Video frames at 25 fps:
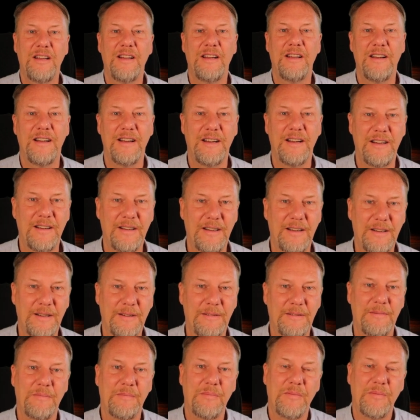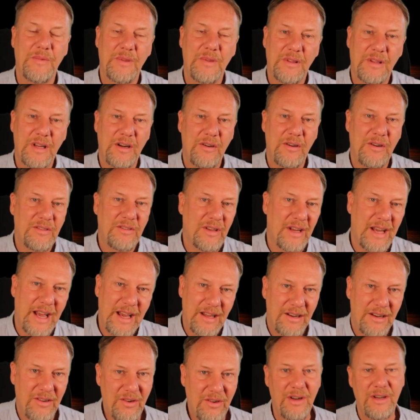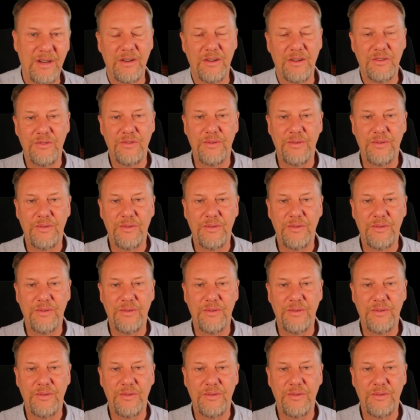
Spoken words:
there is a header and a